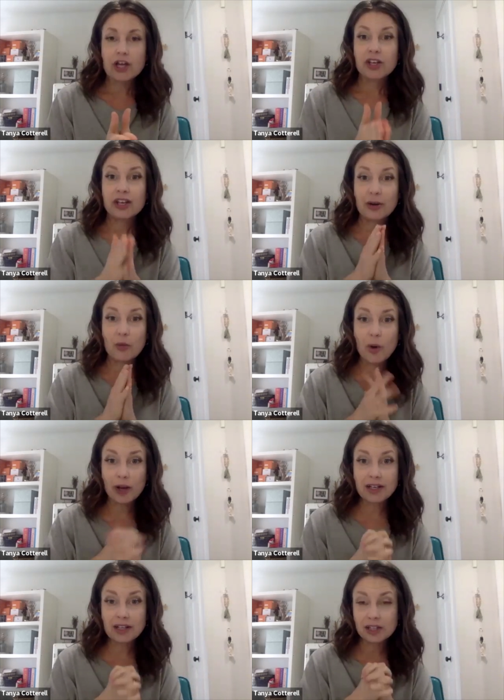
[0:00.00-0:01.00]
Now,
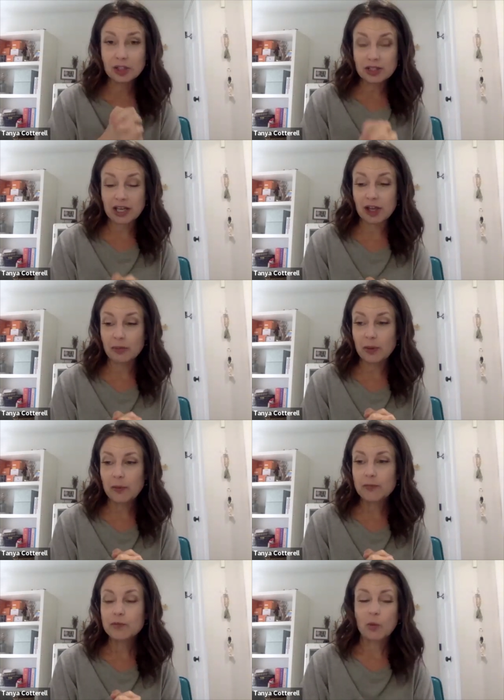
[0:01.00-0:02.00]
one little tip,
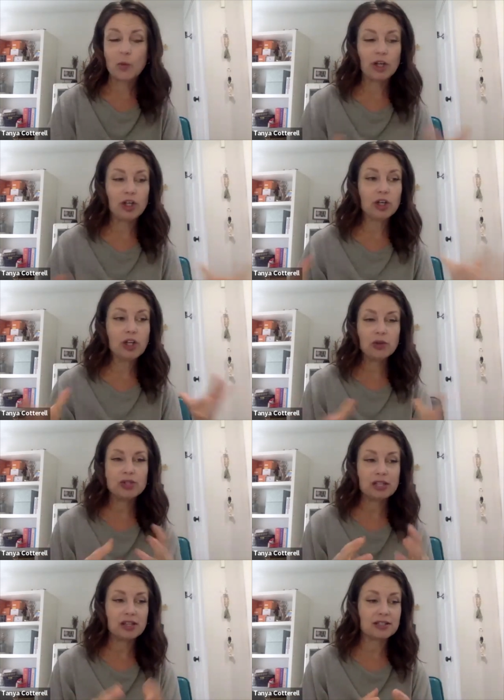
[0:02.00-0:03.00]
when you're
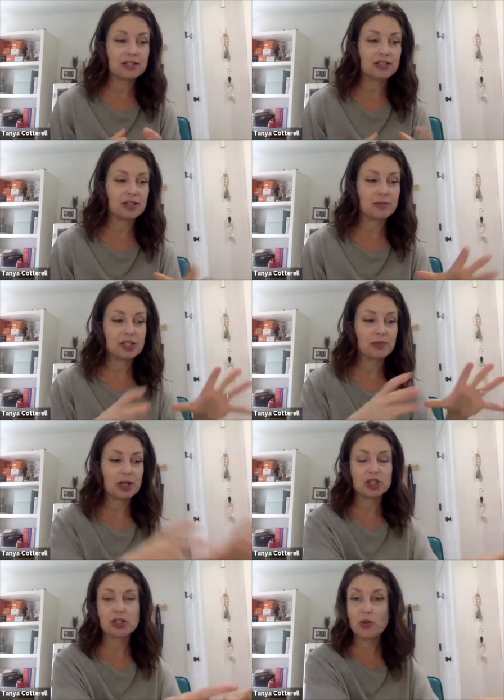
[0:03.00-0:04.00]
using the system,
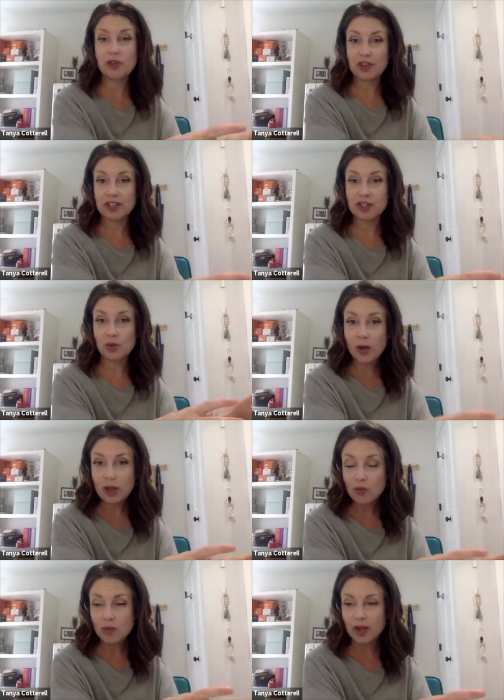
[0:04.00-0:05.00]
especially with this
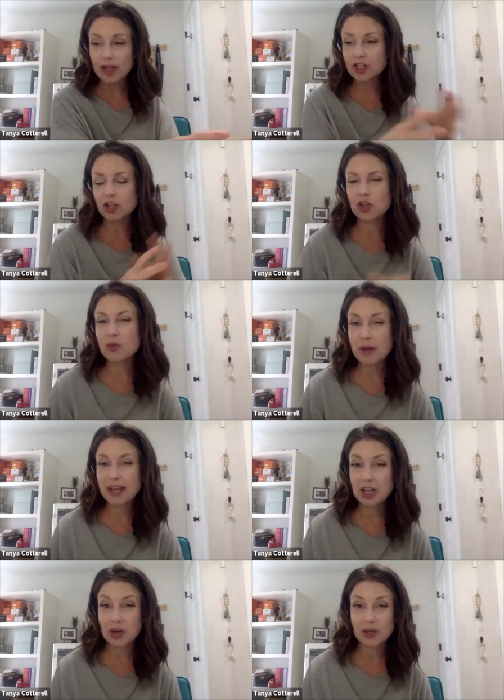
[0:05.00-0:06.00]
oil blend, you may
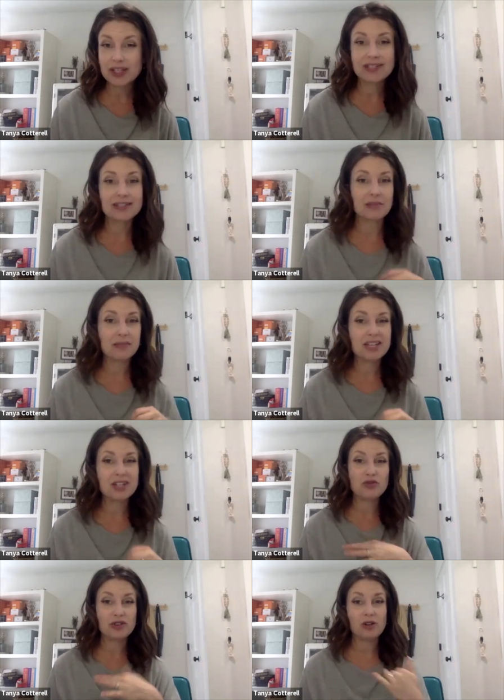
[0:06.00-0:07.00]
notice some days
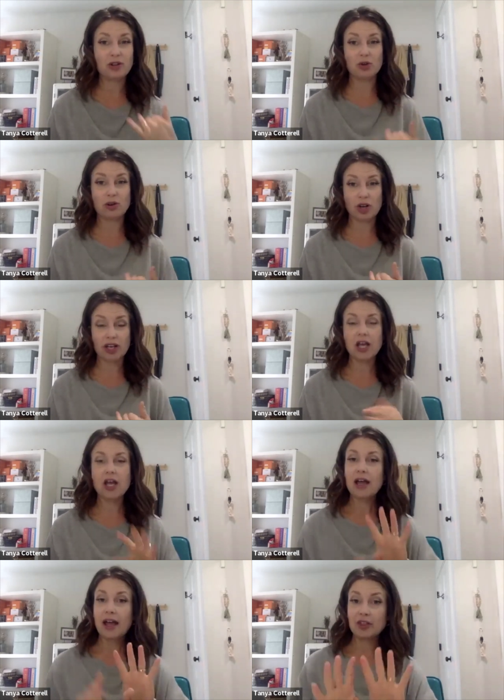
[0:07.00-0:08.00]
you feel a little cruddy.
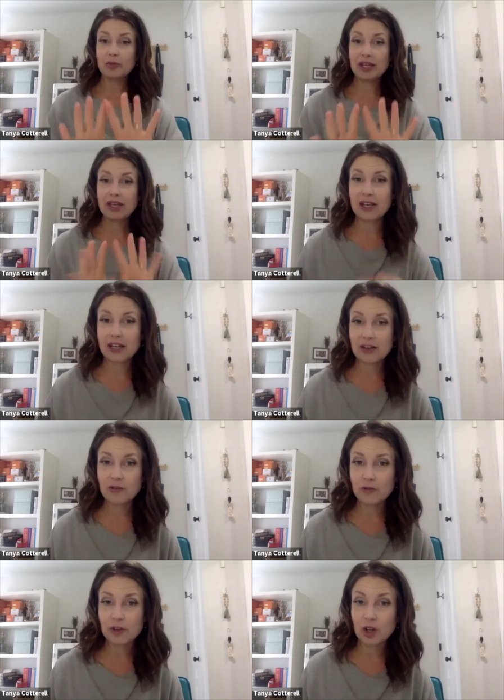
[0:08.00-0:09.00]
At the beginning, if
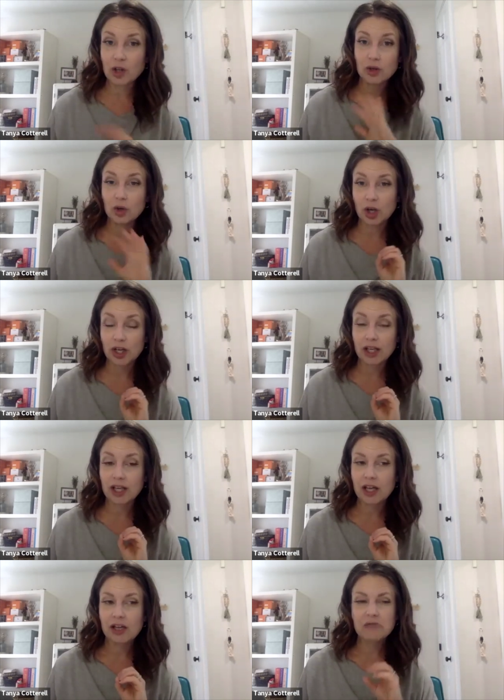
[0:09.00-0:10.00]
you feel a little cruddy, a
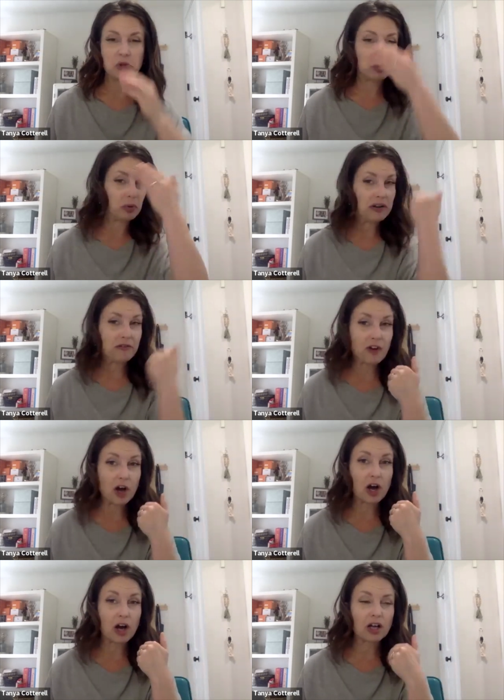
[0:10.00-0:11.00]
little brain
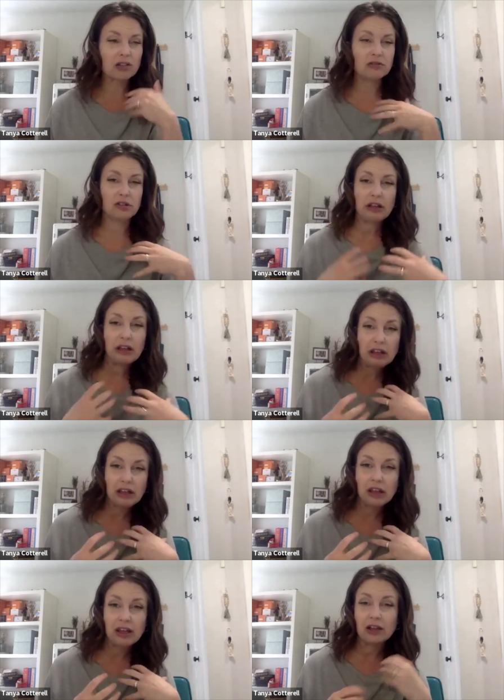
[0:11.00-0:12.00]
fog, a little
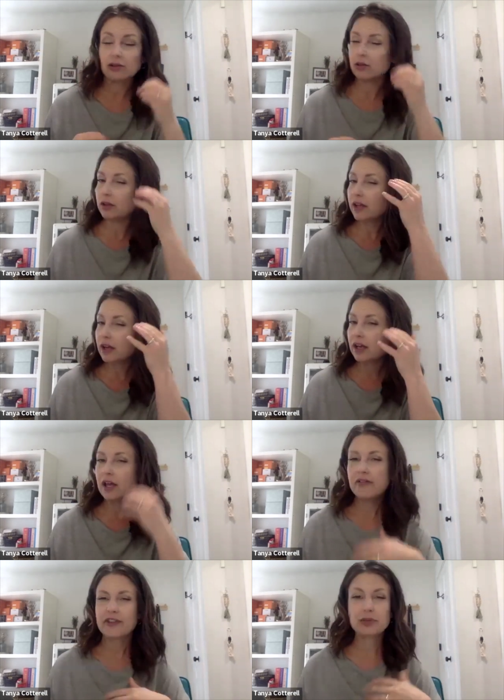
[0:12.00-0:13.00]
achy, a little headache,
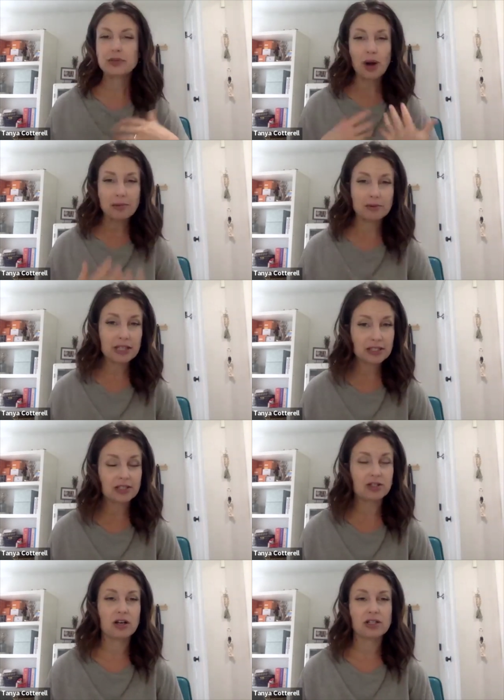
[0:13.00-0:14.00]
that's probably a
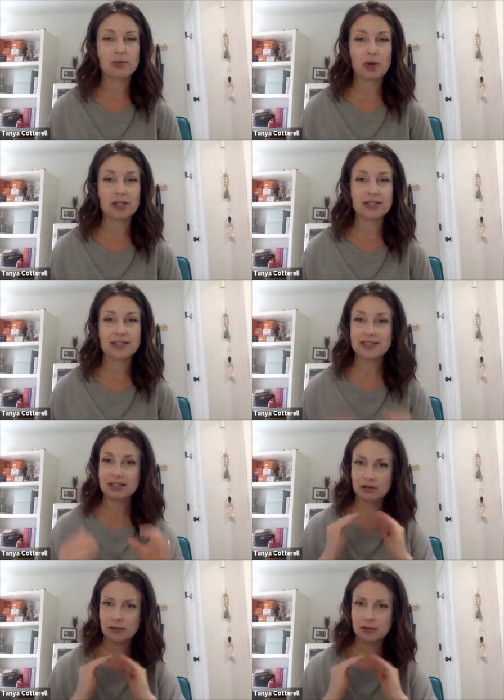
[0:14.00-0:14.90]
detox process.